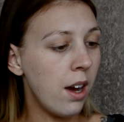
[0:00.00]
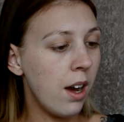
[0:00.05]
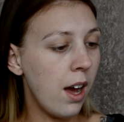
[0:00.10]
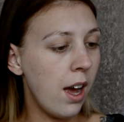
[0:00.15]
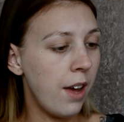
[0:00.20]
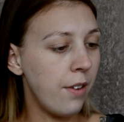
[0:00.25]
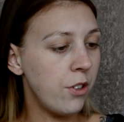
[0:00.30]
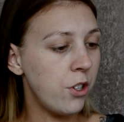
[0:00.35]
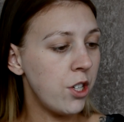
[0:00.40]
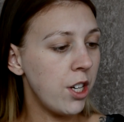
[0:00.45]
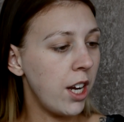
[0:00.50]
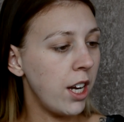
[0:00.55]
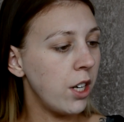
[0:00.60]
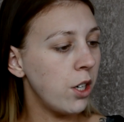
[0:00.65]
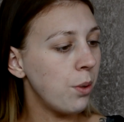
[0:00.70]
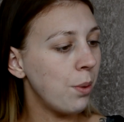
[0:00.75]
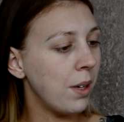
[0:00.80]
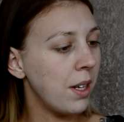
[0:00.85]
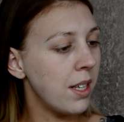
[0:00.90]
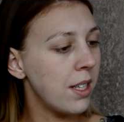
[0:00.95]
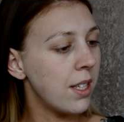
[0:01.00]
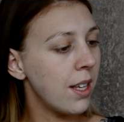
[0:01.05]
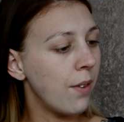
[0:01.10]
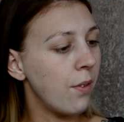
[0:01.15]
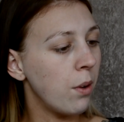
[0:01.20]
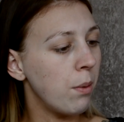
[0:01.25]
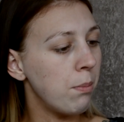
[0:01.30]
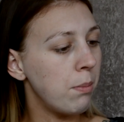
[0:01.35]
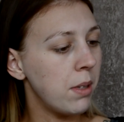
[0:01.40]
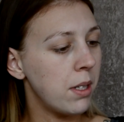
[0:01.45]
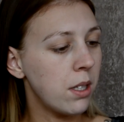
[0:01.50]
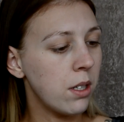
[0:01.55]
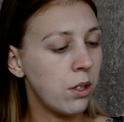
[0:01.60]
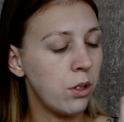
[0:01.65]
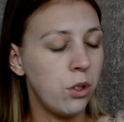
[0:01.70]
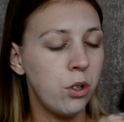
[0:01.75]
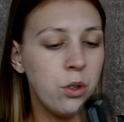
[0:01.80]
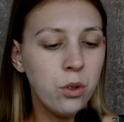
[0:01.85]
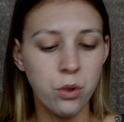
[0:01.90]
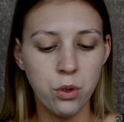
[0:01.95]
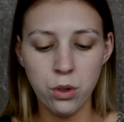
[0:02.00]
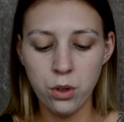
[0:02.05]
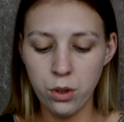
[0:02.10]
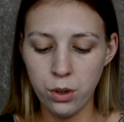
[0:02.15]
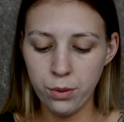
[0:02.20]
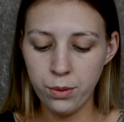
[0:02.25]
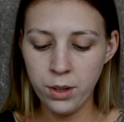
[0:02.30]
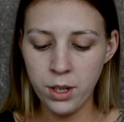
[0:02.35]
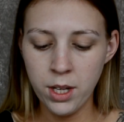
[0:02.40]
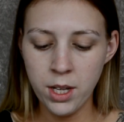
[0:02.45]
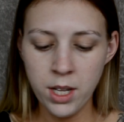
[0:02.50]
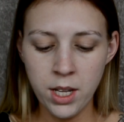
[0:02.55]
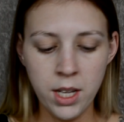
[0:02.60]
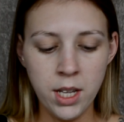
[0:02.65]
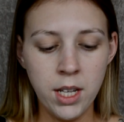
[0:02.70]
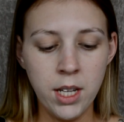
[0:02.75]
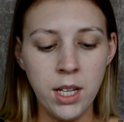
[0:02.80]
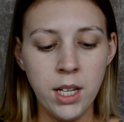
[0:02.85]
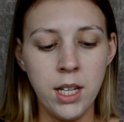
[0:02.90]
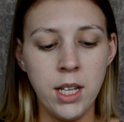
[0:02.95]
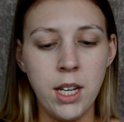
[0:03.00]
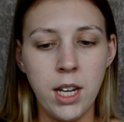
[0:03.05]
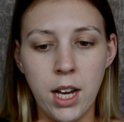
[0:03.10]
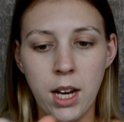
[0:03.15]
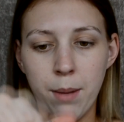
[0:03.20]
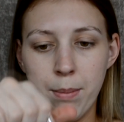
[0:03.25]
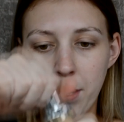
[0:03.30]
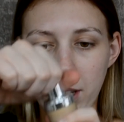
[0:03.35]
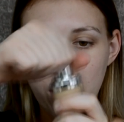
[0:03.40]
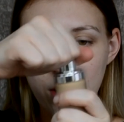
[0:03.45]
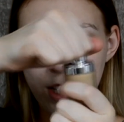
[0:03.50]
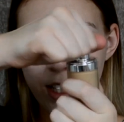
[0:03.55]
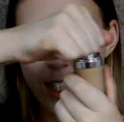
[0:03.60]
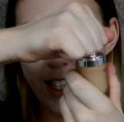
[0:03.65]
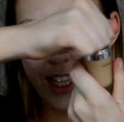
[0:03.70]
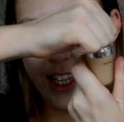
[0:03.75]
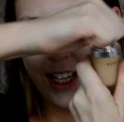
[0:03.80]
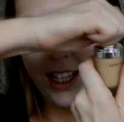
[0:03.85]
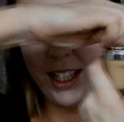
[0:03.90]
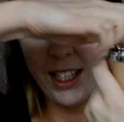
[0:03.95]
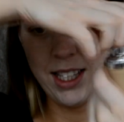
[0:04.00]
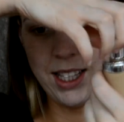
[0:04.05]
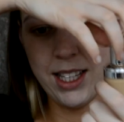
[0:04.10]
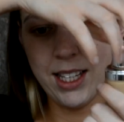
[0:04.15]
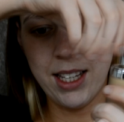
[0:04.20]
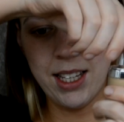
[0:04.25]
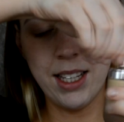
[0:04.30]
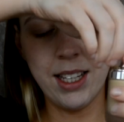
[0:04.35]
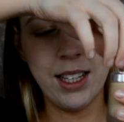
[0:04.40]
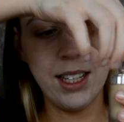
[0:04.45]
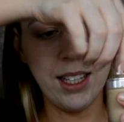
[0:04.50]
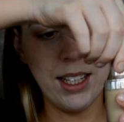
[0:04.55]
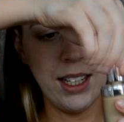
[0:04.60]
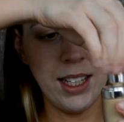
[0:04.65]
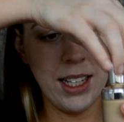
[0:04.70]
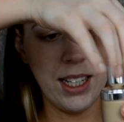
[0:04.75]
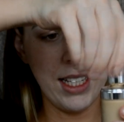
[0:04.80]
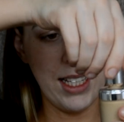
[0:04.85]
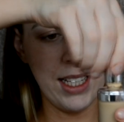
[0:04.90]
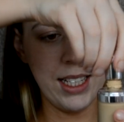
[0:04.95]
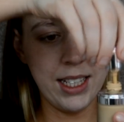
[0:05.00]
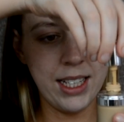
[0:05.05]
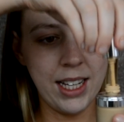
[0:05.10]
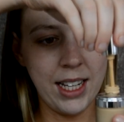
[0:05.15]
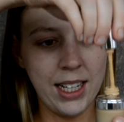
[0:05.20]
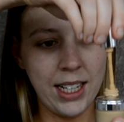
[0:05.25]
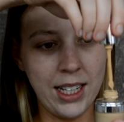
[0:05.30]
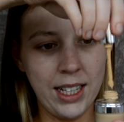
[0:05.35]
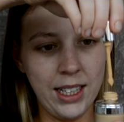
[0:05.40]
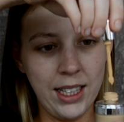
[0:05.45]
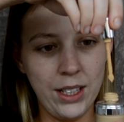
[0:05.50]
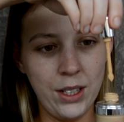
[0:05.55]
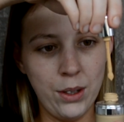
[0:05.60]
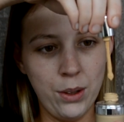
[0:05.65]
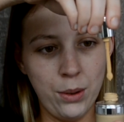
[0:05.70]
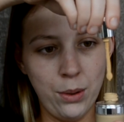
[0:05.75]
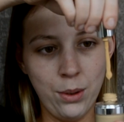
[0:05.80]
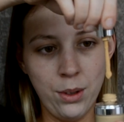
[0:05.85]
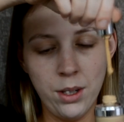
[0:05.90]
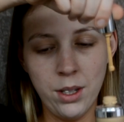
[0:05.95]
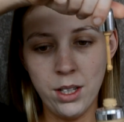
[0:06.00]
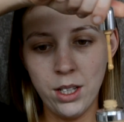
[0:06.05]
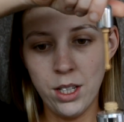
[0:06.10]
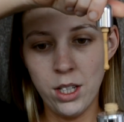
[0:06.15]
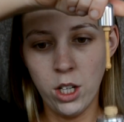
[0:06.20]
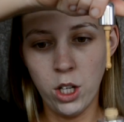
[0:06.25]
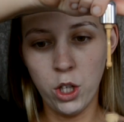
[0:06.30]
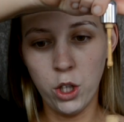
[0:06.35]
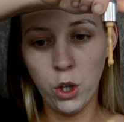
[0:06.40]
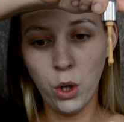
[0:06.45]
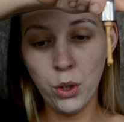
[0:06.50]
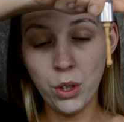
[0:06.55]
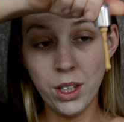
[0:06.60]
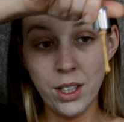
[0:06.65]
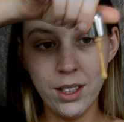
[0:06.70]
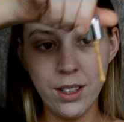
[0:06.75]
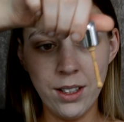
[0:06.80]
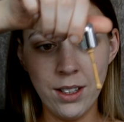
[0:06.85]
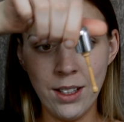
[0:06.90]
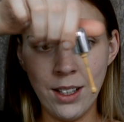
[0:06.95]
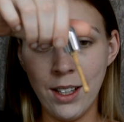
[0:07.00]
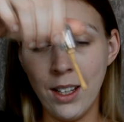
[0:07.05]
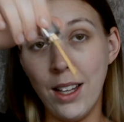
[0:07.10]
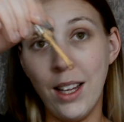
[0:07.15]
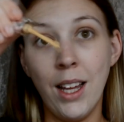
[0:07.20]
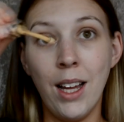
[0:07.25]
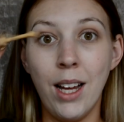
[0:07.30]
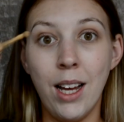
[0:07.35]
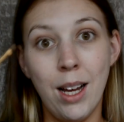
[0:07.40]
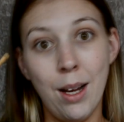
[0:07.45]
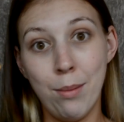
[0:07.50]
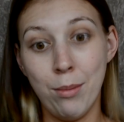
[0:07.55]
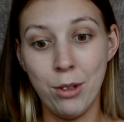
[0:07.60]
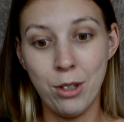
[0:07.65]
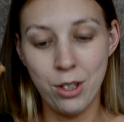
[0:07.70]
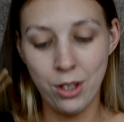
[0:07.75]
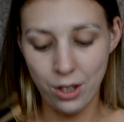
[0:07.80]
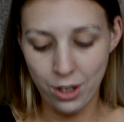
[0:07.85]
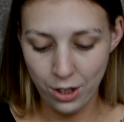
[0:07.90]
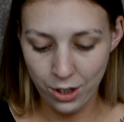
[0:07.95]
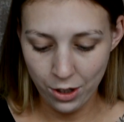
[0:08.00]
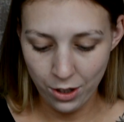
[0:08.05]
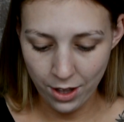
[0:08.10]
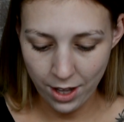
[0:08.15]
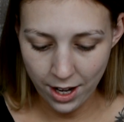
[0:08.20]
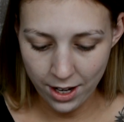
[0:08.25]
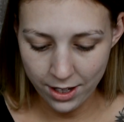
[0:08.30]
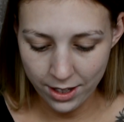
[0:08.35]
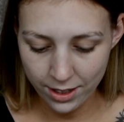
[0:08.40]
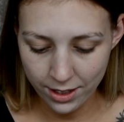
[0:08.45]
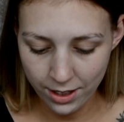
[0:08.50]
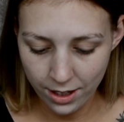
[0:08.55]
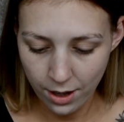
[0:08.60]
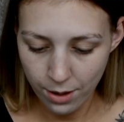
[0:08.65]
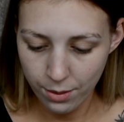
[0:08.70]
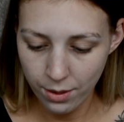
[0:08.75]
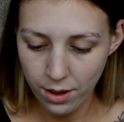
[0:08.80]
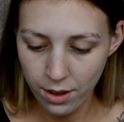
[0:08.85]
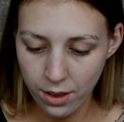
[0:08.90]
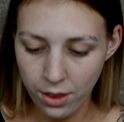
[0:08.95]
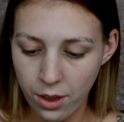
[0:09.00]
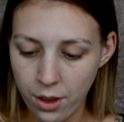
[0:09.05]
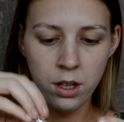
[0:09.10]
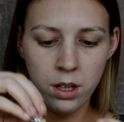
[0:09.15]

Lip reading: I have shade 27 Bisque Neutral. Now, because this is like a little dotter, I'm just going to do that to start with.